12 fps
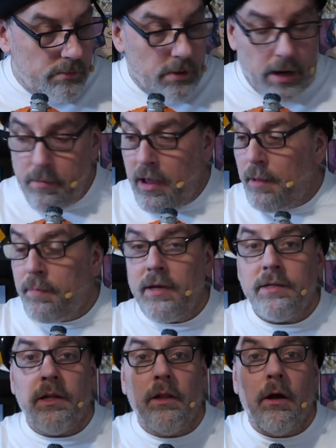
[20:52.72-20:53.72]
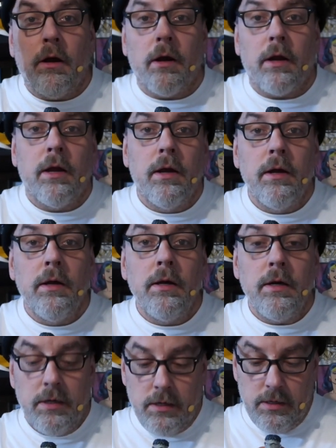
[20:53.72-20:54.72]
I'm happy as a lark.
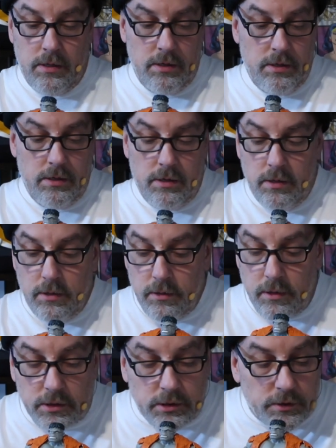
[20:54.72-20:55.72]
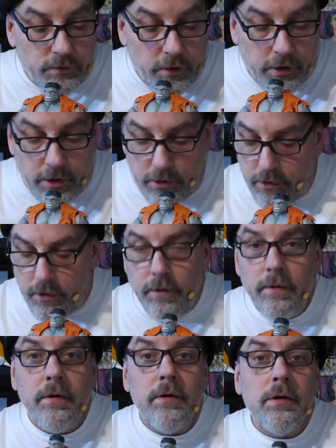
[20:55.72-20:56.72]
This is very cool.
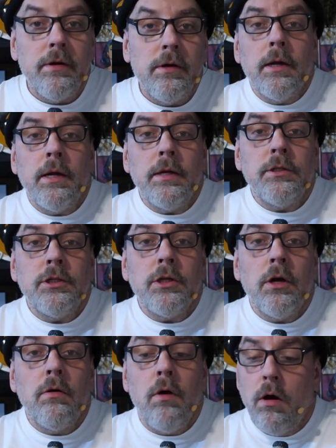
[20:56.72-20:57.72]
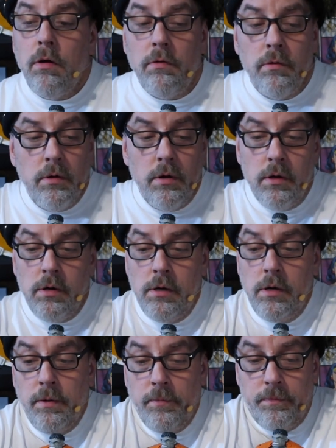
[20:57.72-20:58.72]
And so, oh,
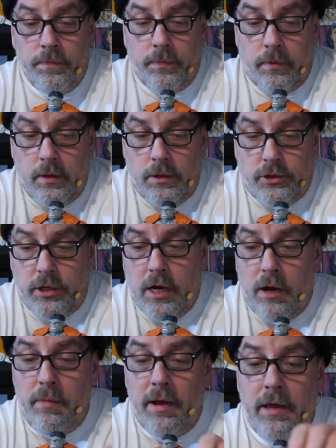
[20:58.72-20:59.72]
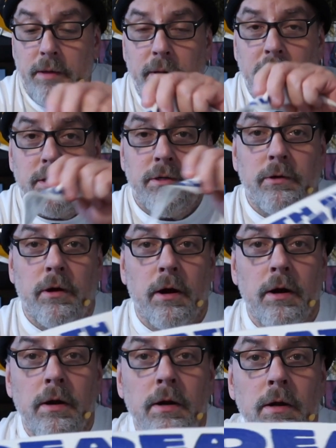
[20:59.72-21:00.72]
check out my eBay store.
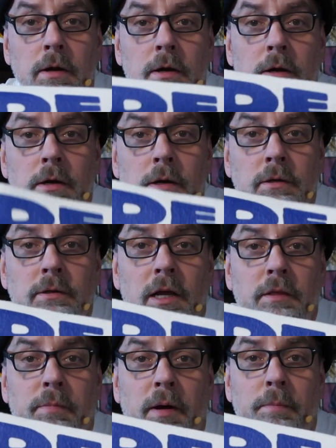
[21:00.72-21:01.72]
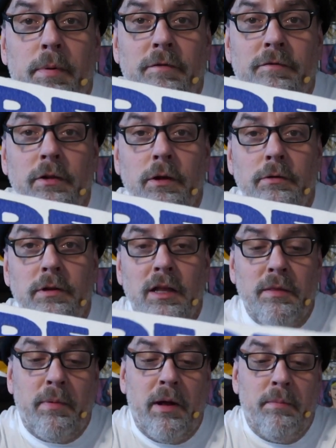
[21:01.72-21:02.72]
Death by Buffalo,
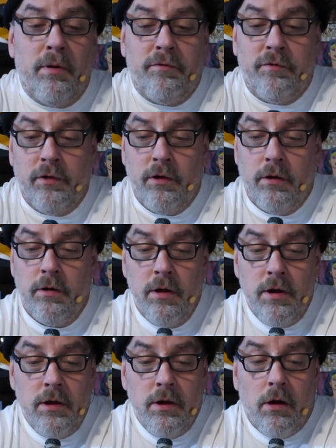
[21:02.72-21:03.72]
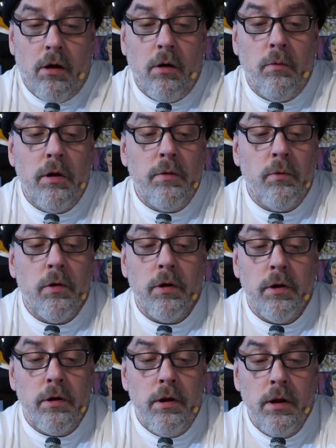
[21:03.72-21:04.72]
Death by Buffalo, all one
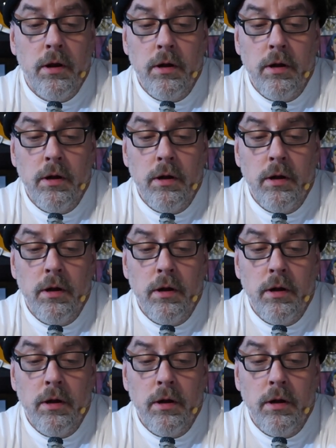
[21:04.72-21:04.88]
word.